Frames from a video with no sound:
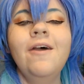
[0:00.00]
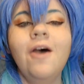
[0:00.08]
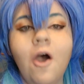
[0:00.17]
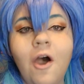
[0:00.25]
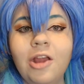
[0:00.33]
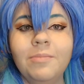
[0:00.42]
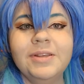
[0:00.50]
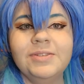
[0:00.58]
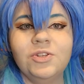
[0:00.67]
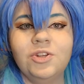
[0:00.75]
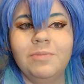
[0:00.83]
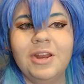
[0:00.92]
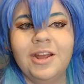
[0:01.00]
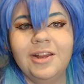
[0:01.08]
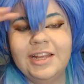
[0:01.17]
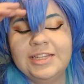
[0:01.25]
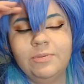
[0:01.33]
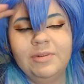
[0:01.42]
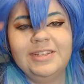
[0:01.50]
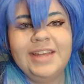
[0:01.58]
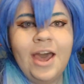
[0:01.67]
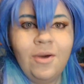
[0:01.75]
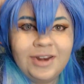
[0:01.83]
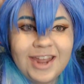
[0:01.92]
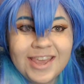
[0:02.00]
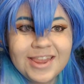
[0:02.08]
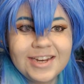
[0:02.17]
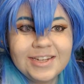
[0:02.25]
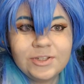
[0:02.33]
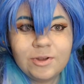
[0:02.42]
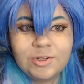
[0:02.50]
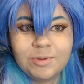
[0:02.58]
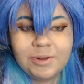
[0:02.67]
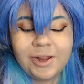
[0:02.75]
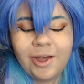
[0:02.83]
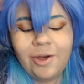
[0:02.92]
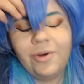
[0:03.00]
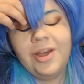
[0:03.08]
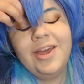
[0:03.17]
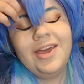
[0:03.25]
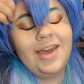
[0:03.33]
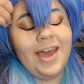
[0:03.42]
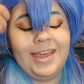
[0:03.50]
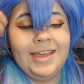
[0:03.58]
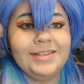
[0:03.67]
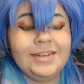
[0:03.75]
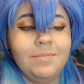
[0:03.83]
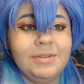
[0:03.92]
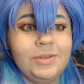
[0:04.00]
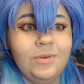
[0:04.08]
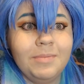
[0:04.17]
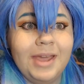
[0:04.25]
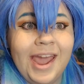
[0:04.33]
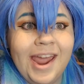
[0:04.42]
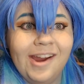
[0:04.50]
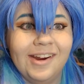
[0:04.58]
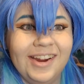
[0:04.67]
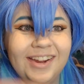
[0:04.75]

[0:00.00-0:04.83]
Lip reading: All of my social media links will be down in the description below. I can't stop messing with my hair.